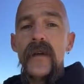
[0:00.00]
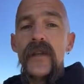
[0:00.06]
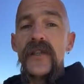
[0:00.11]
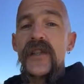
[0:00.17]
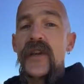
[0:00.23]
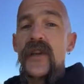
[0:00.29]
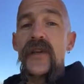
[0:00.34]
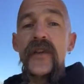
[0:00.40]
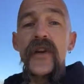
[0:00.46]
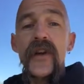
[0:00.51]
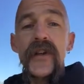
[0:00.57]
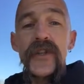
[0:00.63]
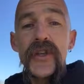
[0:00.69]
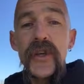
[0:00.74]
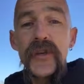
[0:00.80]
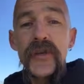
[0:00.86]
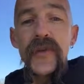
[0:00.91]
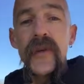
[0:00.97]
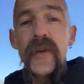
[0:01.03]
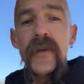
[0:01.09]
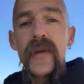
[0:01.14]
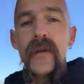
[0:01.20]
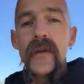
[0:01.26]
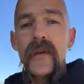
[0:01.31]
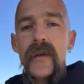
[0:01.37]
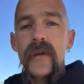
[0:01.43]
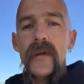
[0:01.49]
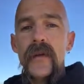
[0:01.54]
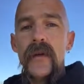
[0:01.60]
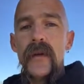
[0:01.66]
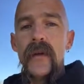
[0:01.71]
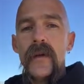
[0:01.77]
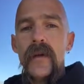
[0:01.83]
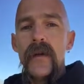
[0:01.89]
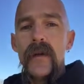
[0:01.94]
it's killing our children,
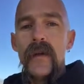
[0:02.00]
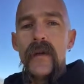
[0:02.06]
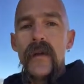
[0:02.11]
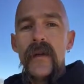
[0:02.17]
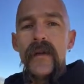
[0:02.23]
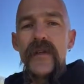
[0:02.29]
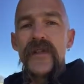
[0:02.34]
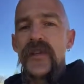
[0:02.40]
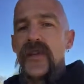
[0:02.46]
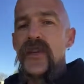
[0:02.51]
it's